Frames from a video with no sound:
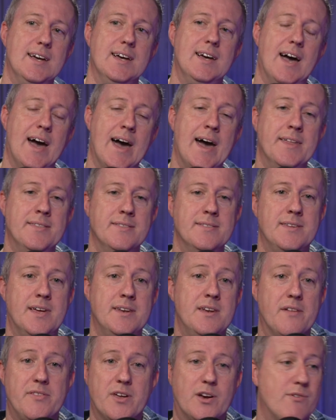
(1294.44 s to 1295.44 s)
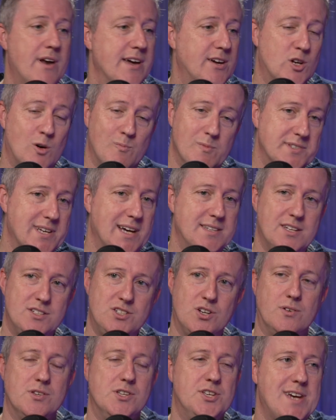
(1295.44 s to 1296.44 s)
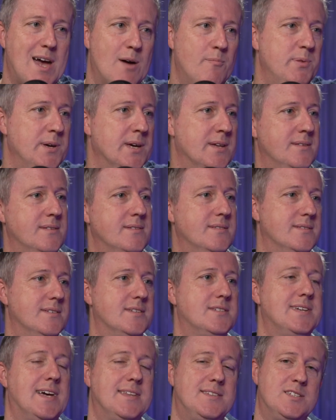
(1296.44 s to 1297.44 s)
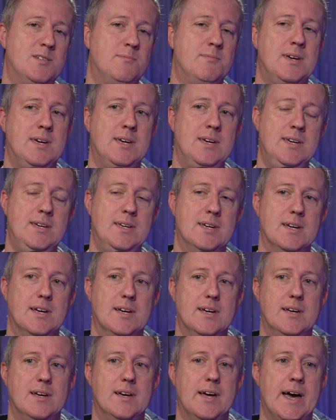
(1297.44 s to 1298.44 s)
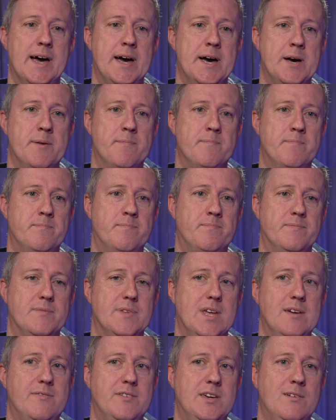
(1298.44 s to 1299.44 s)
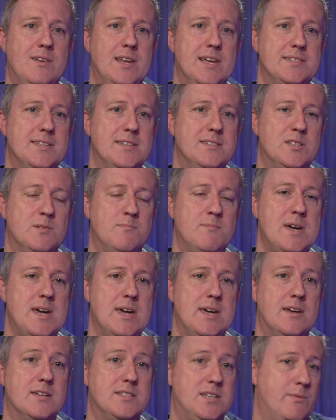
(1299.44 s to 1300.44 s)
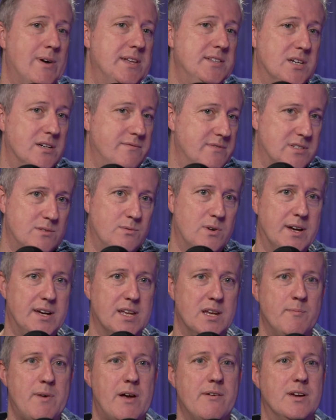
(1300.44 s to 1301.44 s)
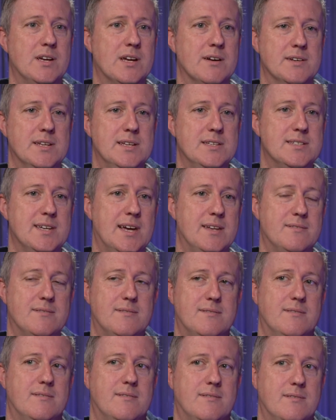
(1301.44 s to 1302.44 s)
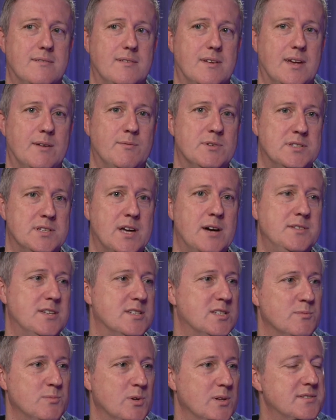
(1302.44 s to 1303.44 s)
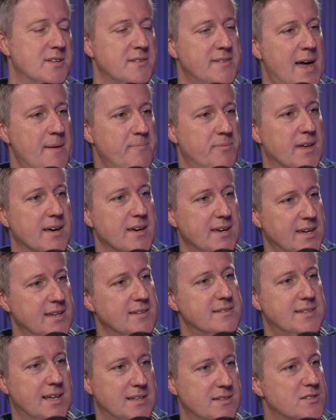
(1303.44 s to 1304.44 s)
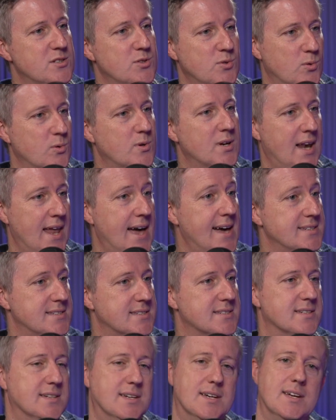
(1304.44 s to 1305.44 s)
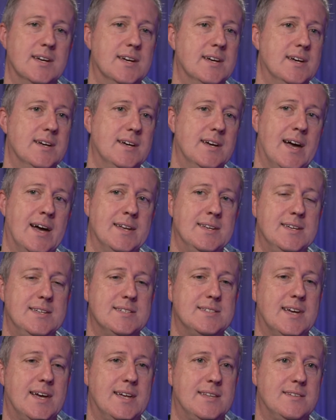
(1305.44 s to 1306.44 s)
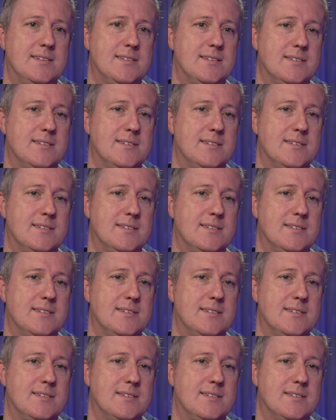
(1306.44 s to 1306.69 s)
And another great commentator, John Champion, said to me, if you listen to me, because he went over to work in America, and he said it was noticeable to them that he did talk less. And he said,